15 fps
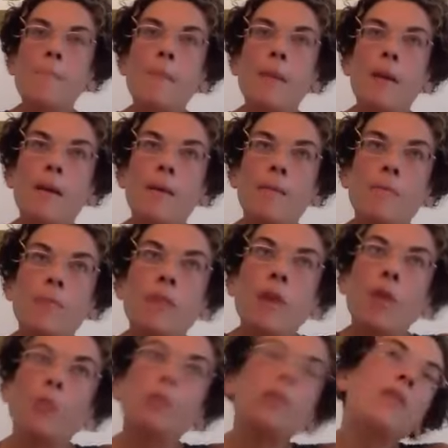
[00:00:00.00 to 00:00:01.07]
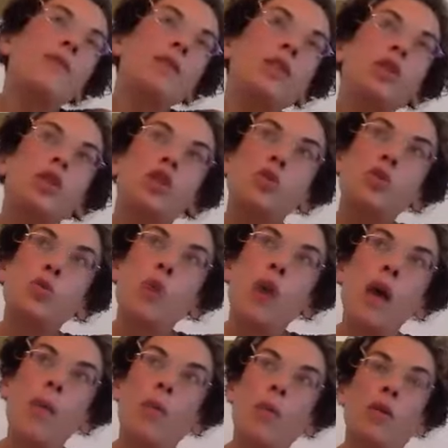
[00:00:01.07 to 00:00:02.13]
um, that was given to you
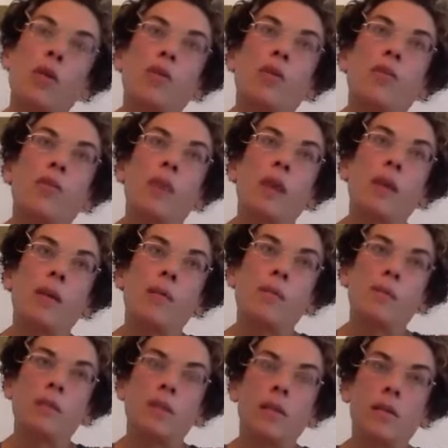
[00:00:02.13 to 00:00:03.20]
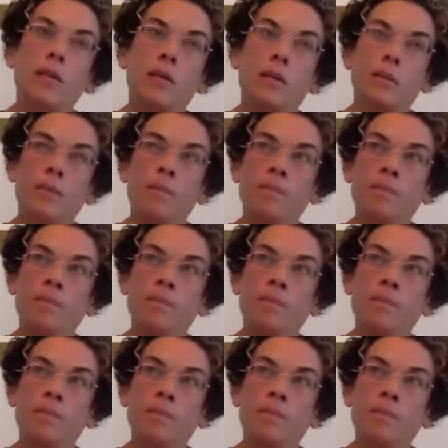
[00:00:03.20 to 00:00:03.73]
at birth, right? And so